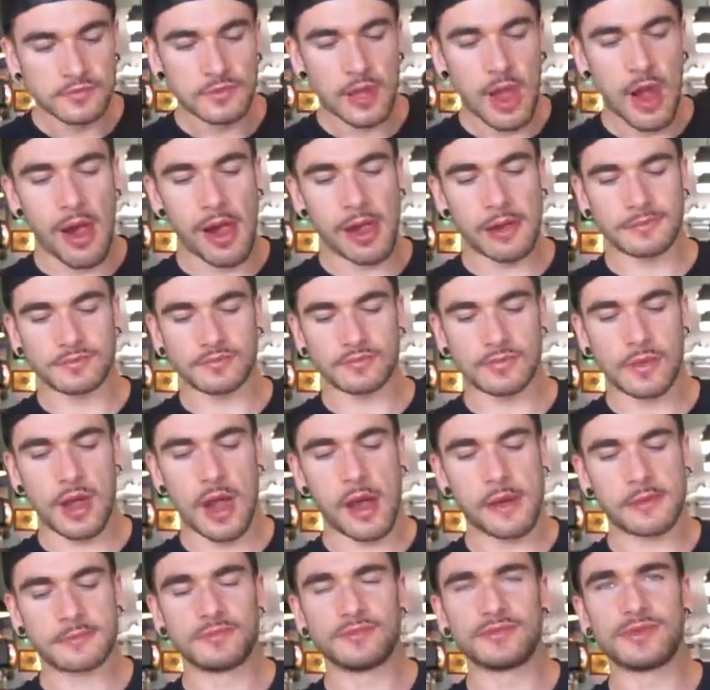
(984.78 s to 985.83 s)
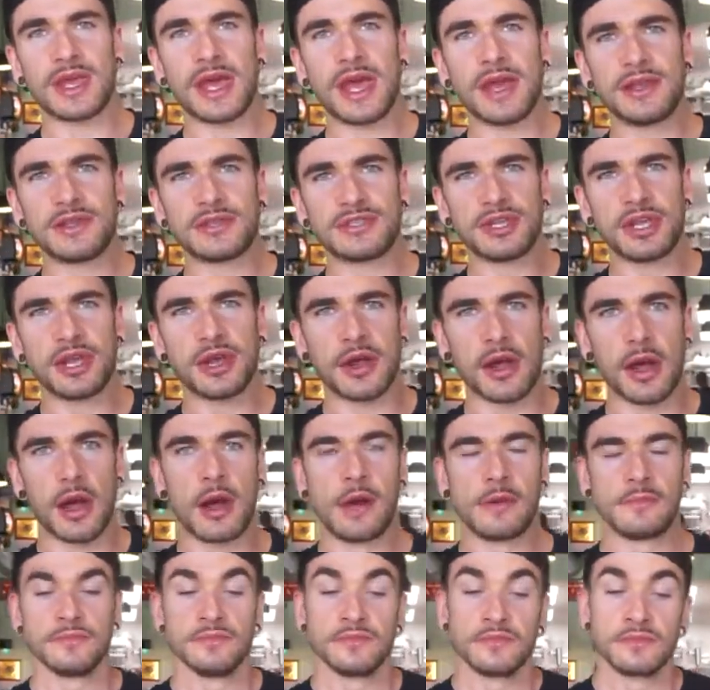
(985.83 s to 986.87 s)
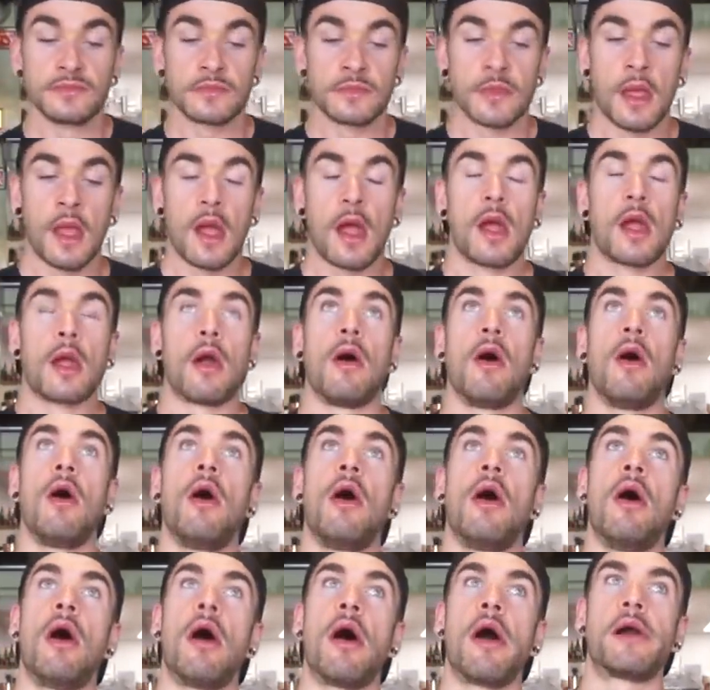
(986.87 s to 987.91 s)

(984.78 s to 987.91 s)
All right, the end is near. Oh,